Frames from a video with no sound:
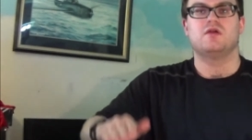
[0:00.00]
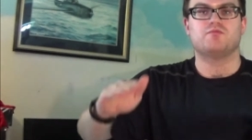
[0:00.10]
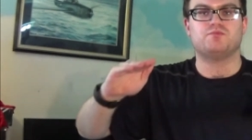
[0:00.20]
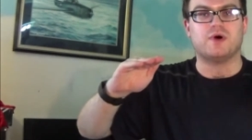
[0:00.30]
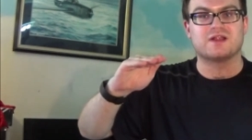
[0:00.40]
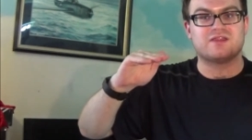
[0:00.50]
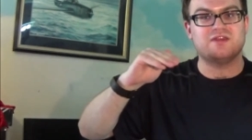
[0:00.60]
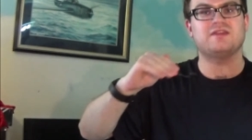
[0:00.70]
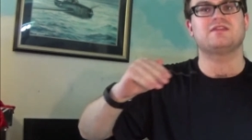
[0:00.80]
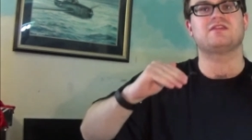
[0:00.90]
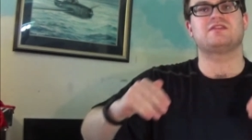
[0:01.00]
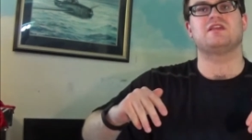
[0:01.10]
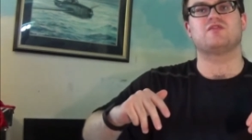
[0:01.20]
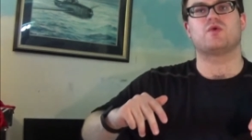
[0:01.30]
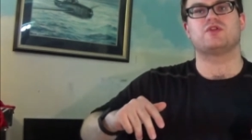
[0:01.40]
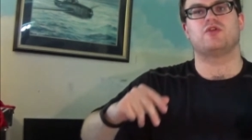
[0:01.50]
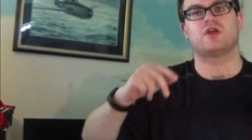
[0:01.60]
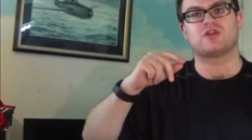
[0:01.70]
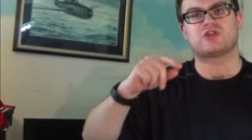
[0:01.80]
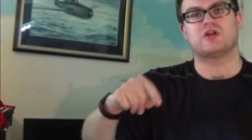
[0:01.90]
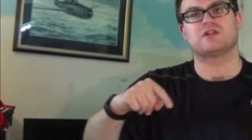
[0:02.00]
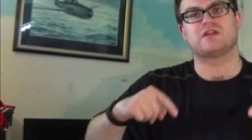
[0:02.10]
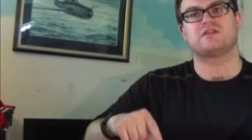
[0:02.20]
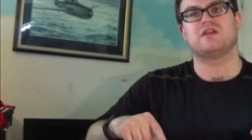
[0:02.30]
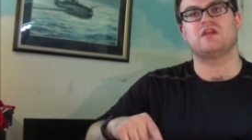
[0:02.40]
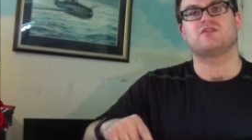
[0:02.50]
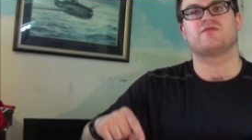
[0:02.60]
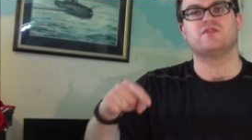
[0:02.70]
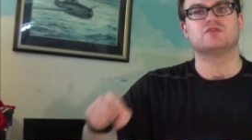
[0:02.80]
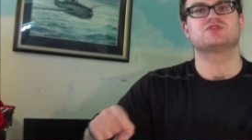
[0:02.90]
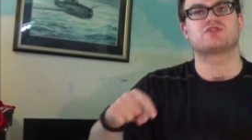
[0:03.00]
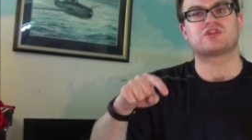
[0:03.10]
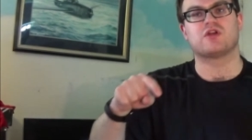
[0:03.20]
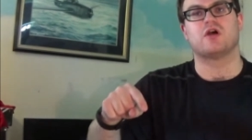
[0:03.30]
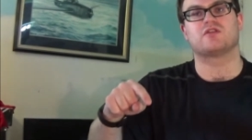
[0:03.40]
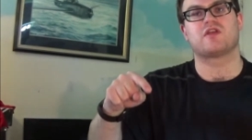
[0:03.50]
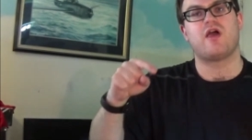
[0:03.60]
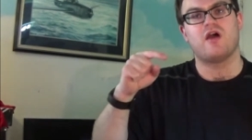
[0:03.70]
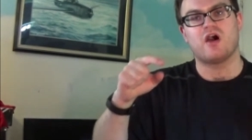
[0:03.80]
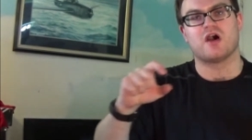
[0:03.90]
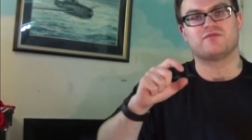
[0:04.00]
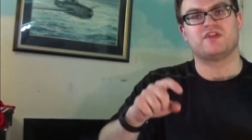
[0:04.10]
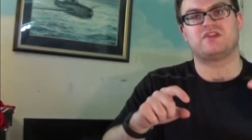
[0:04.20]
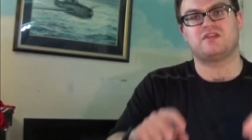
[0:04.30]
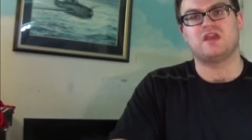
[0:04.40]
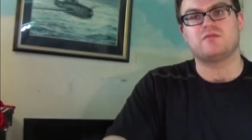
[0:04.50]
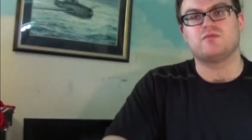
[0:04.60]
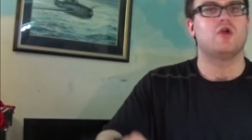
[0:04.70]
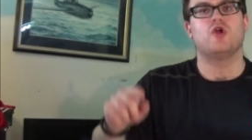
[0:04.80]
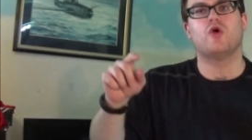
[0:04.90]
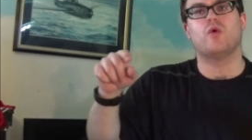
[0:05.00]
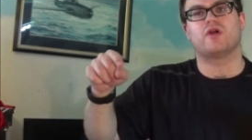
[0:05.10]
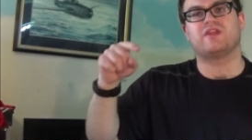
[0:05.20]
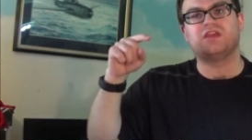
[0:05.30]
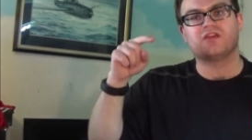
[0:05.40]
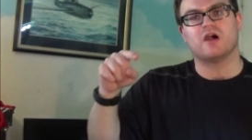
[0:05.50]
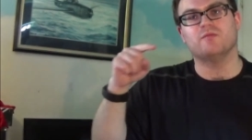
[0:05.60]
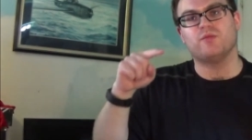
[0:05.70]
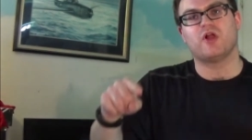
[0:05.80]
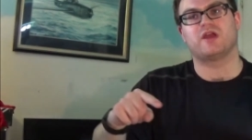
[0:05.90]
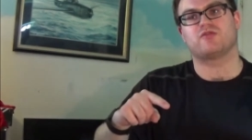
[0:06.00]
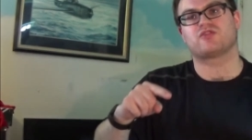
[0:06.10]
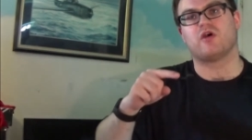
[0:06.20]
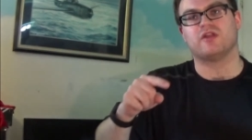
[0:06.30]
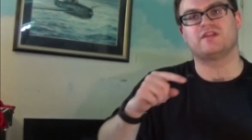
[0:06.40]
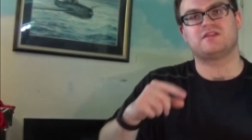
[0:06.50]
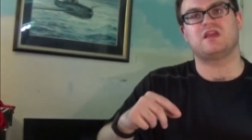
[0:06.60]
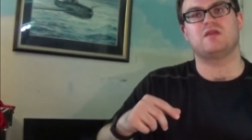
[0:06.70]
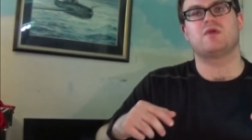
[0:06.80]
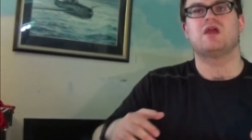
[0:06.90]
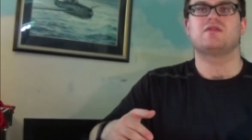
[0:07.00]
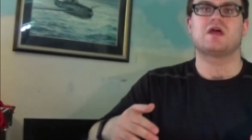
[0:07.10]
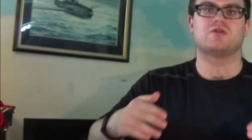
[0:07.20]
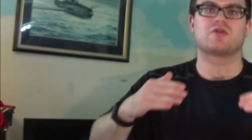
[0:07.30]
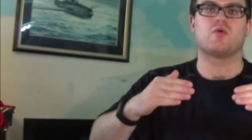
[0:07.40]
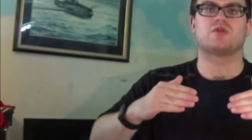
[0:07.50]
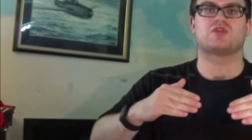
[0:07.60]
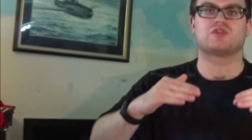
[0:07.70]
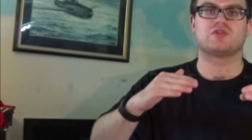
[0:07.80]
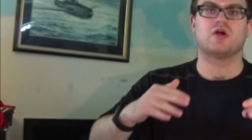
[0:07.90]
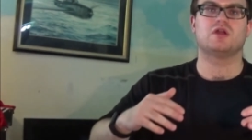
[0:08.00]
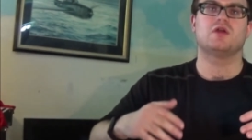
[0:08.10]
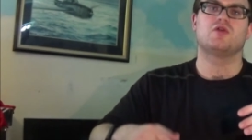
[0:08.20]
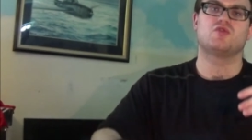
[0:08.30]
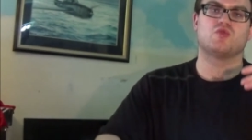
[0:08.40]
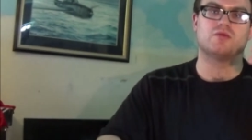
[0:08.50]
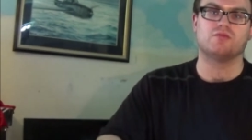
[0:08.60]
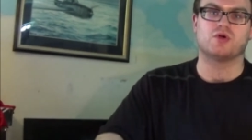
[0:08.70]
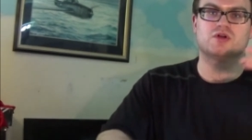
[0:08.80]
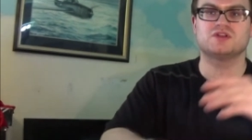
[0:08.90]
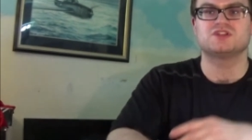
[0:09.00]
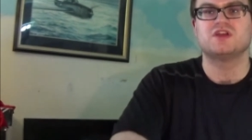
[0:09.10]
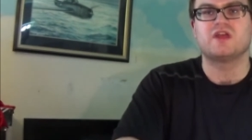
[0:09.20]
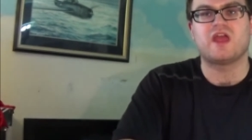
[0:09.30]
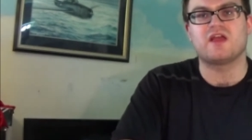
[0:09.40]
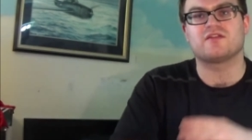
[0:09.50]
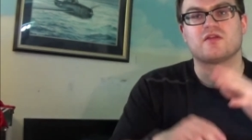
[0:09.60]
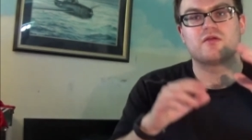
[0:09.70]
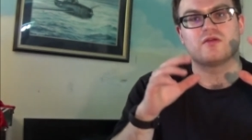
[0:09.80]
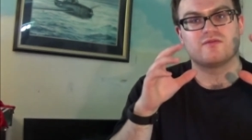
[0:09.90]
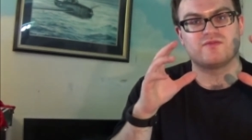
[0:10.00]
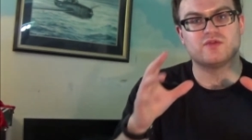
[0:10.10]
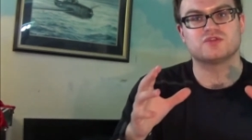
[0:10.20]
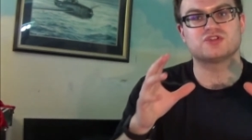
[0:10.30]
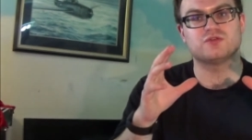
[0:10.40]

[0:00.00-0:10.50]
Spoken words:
But this is the season where you're going to start to see the future stars of this team. Who are the young players on this team that are going to start to emerge as future